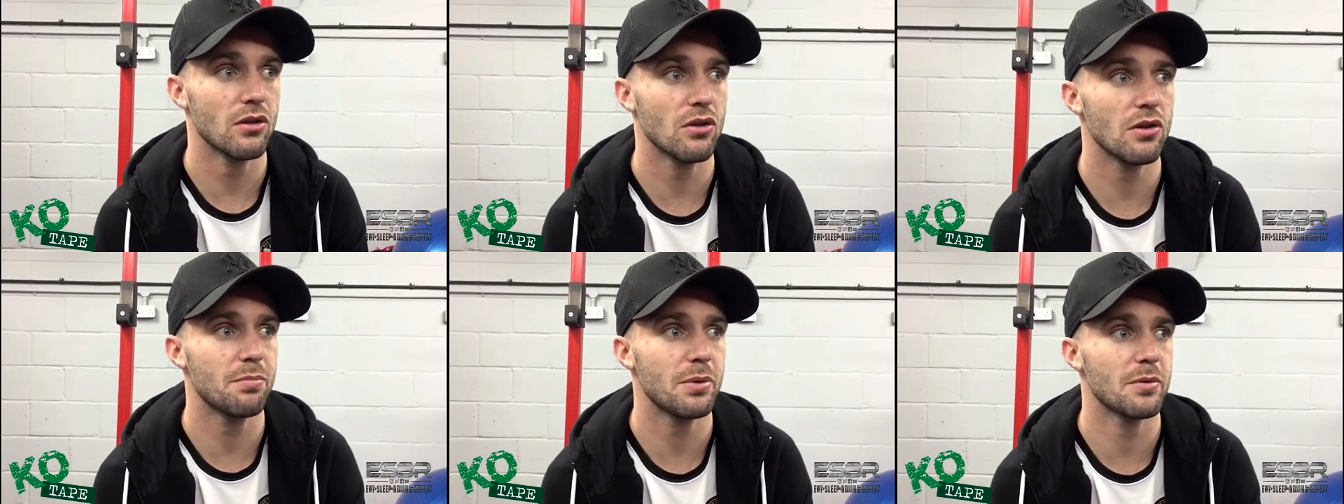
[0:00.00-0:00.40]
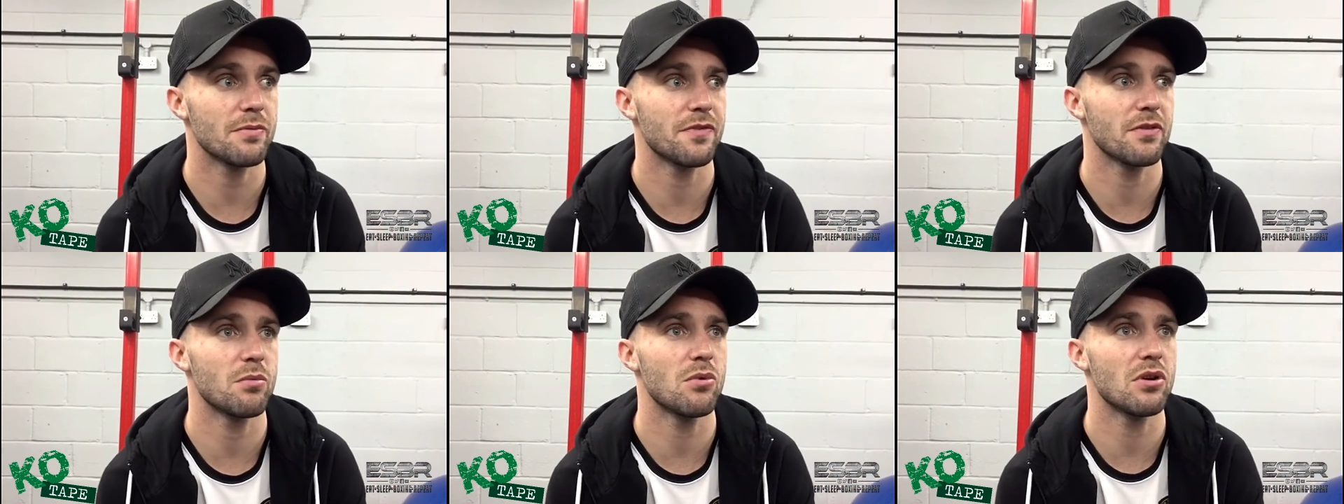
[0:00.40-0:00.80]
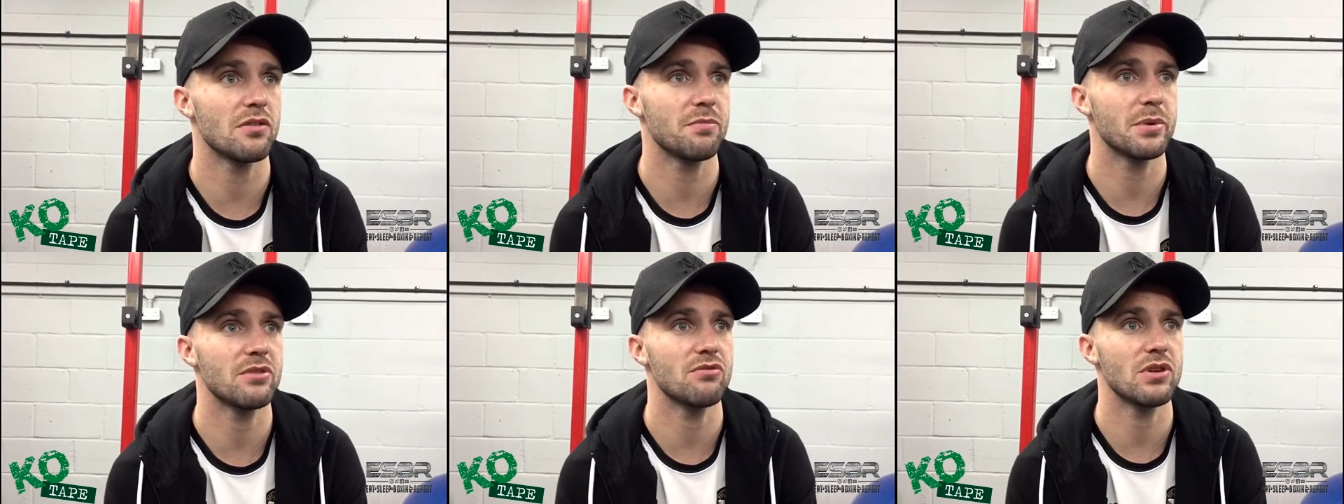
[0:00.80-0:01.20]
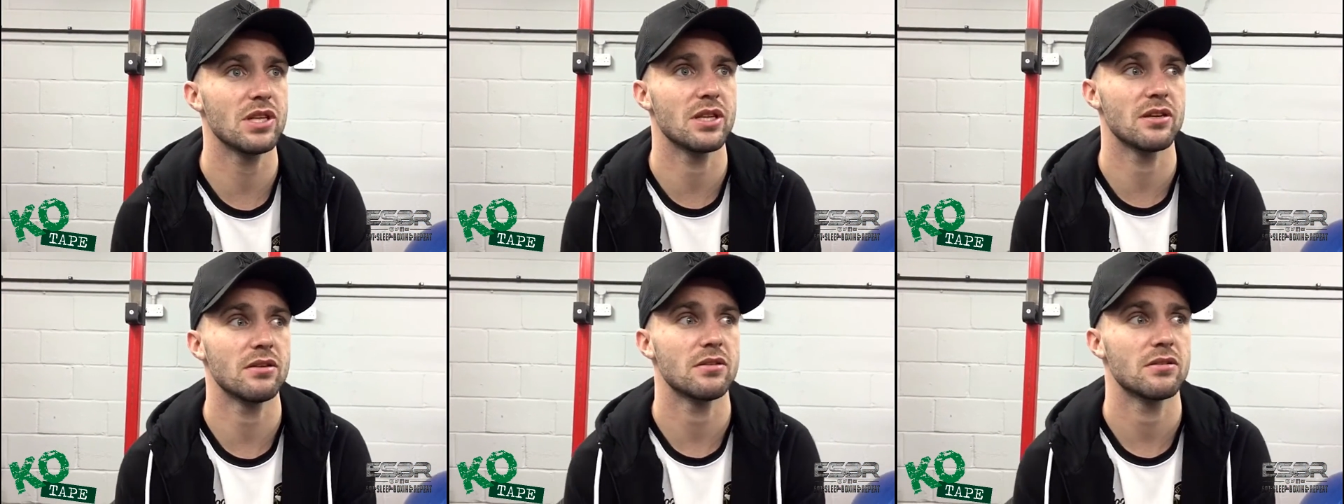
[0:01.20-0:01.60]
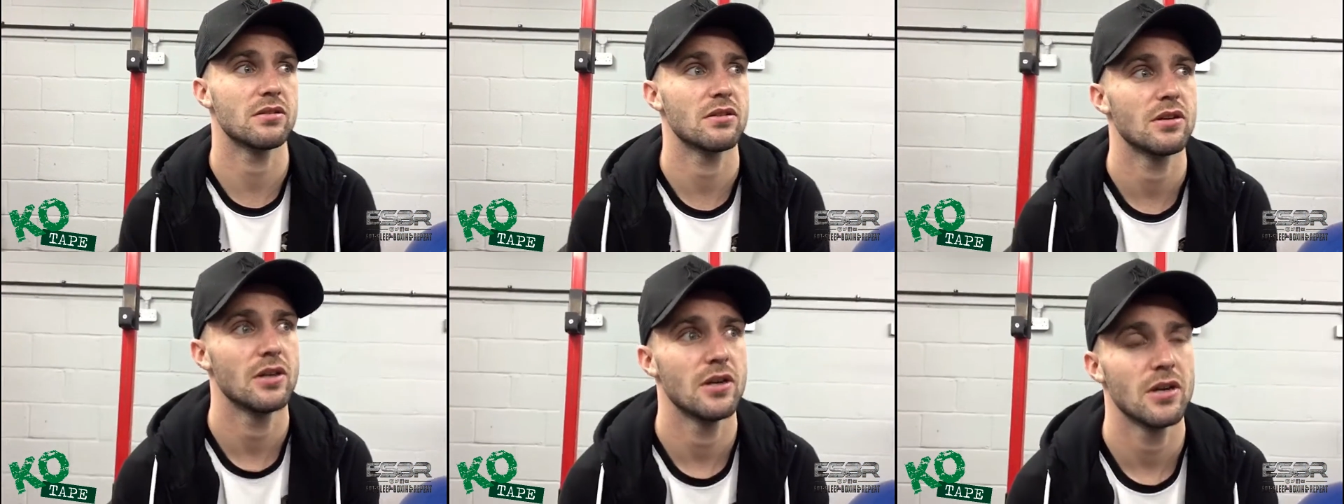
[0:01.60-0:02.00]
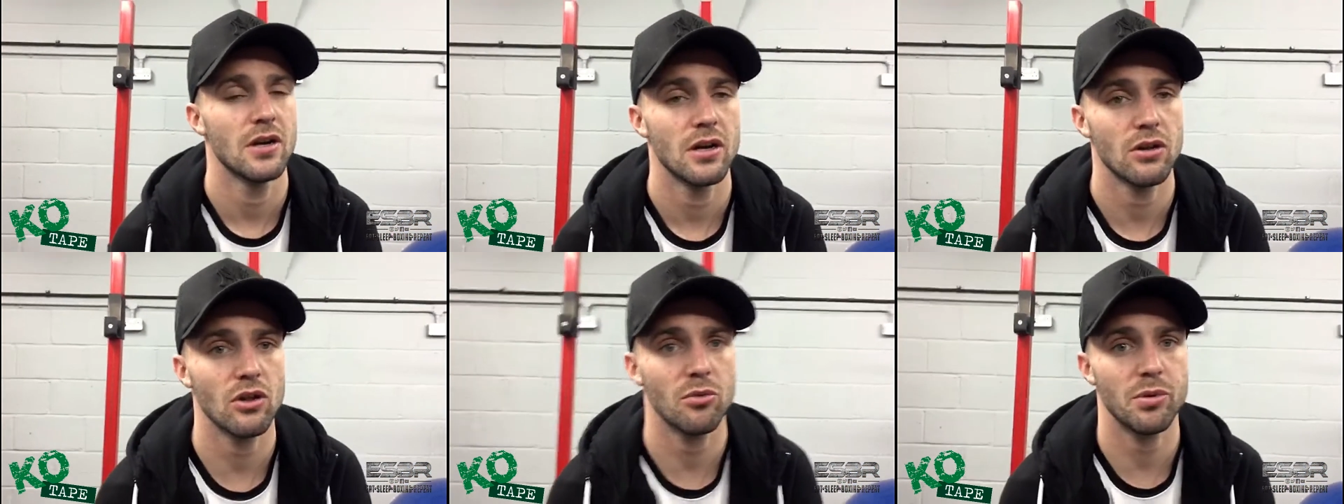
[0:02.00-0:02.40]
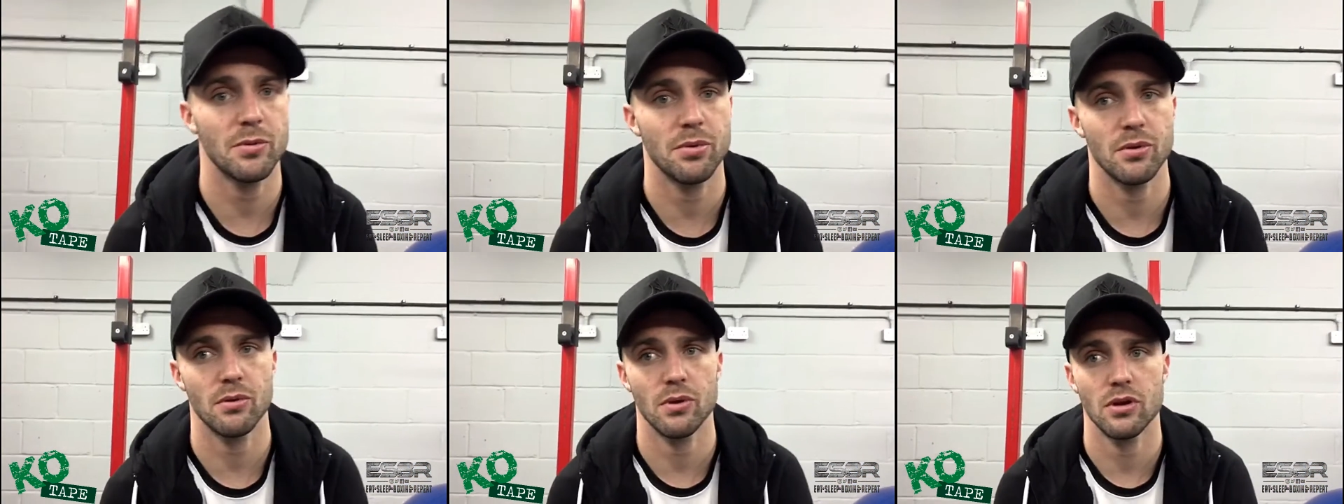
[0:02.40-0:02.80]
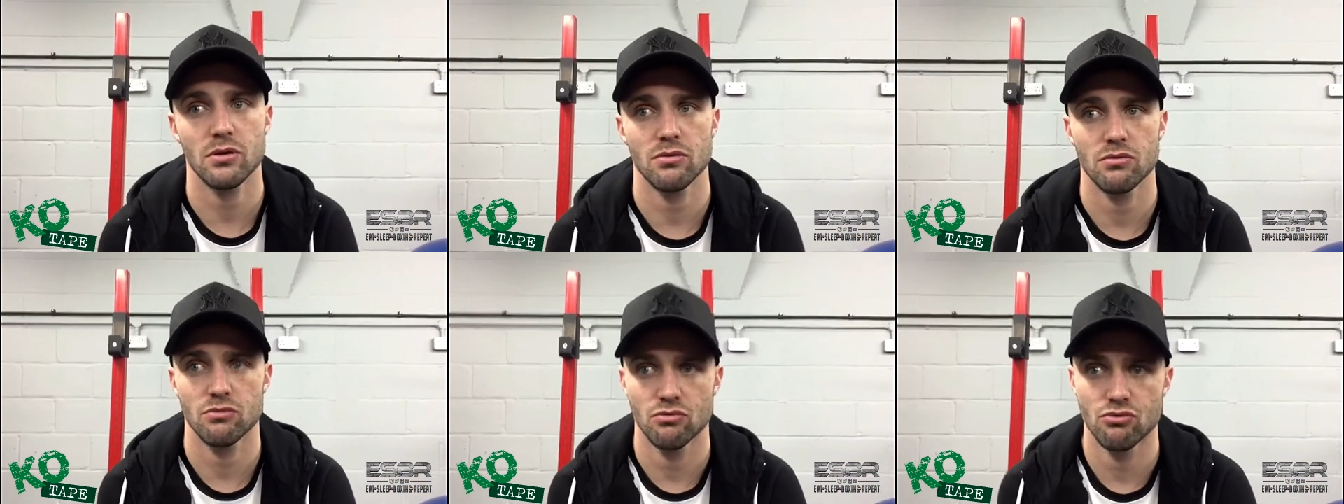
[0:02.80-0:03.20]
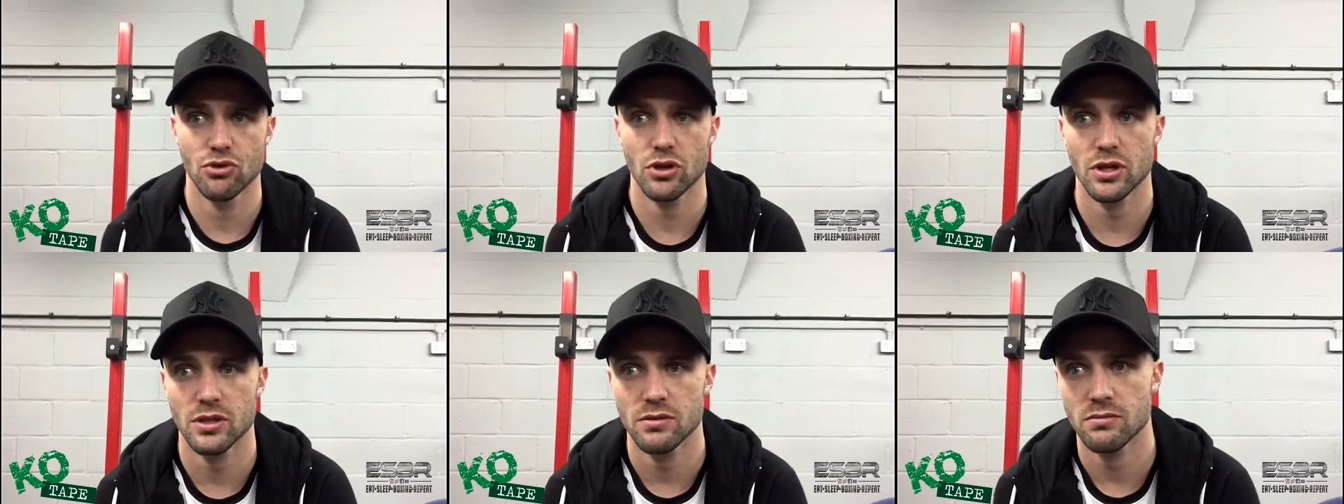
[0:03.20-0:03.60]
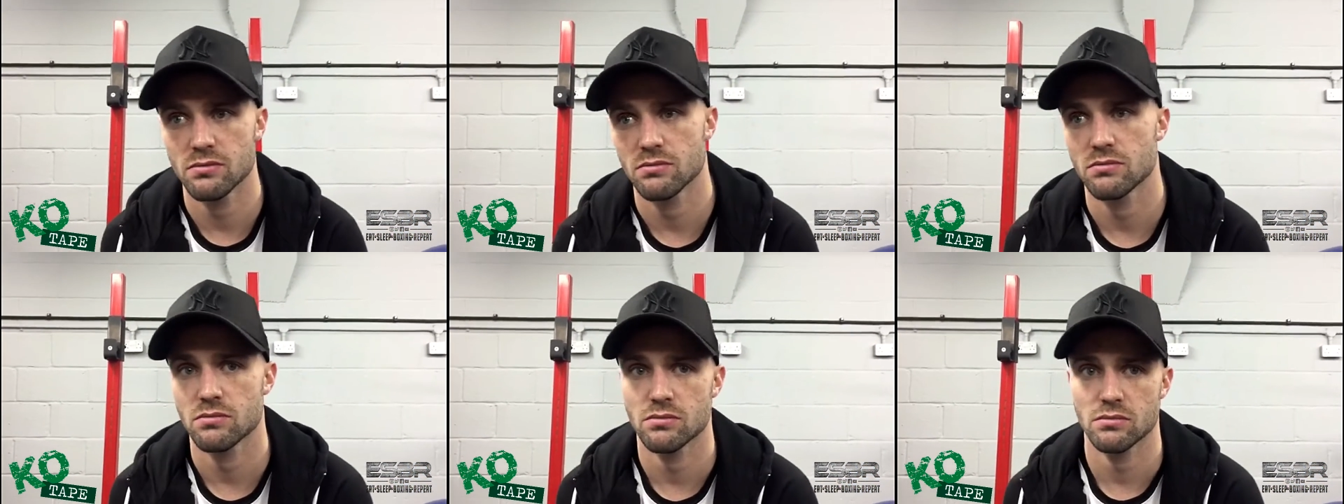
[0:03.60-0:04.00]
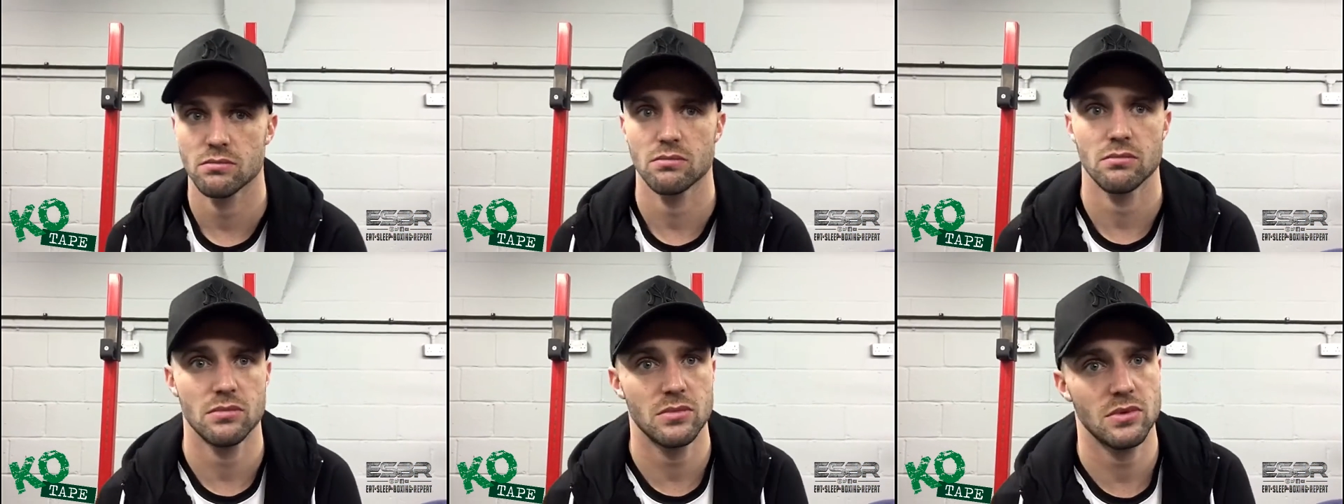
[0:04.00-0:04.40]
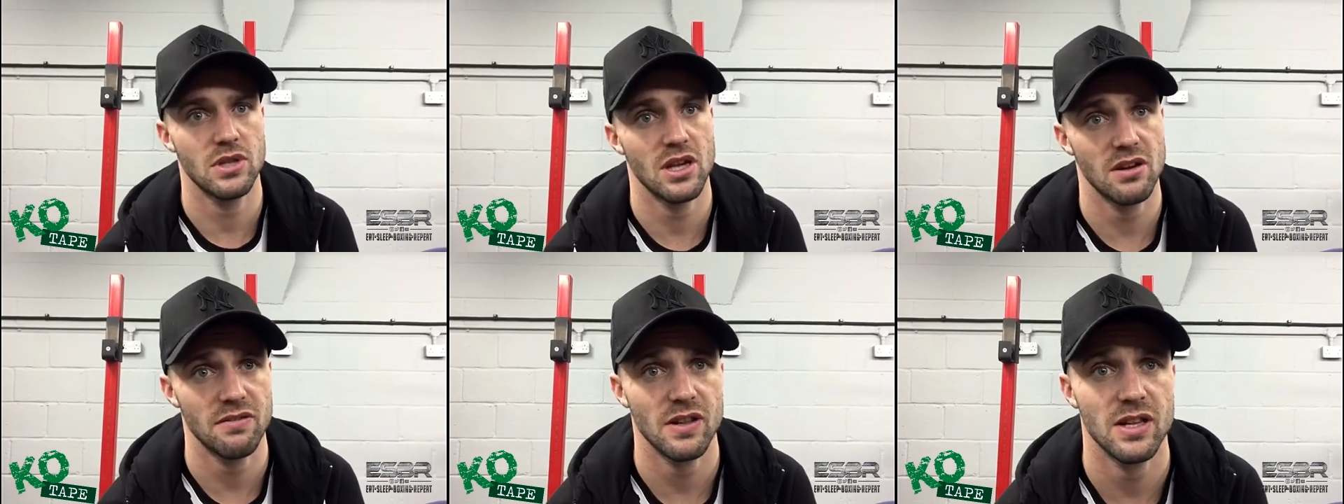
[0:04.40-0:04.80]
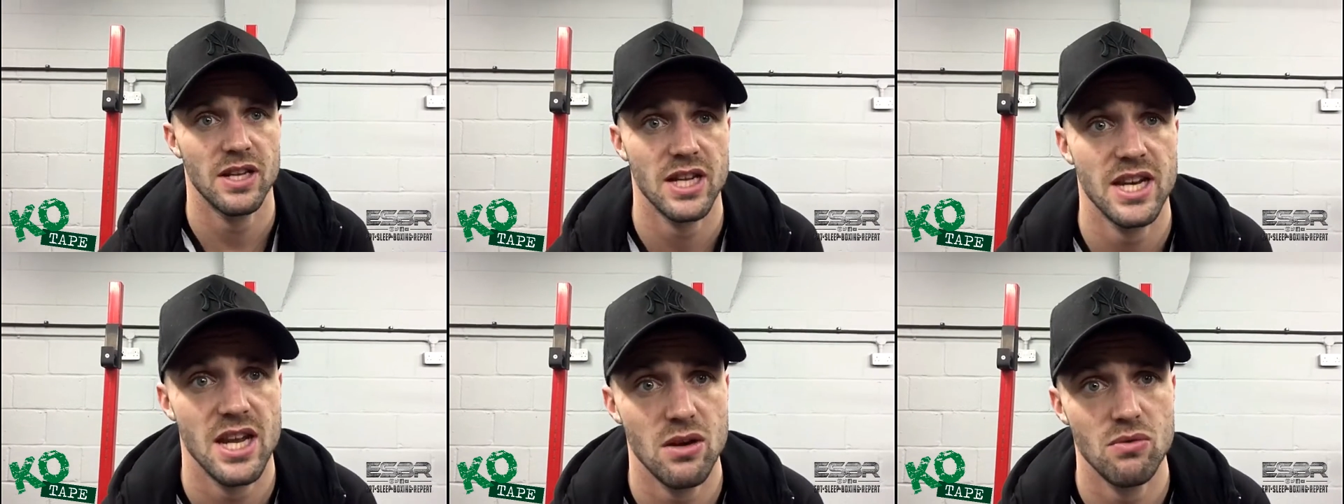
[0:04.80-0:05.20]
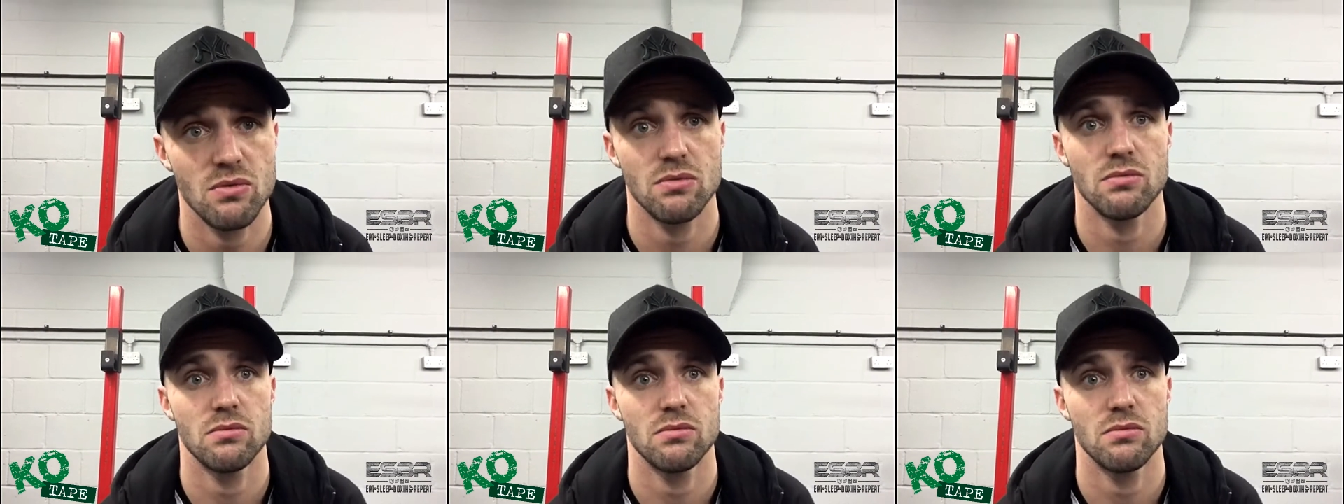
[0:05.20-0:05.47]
A lot of people, from what I've been reading, a lot of people are ruling Terry Flanagan out.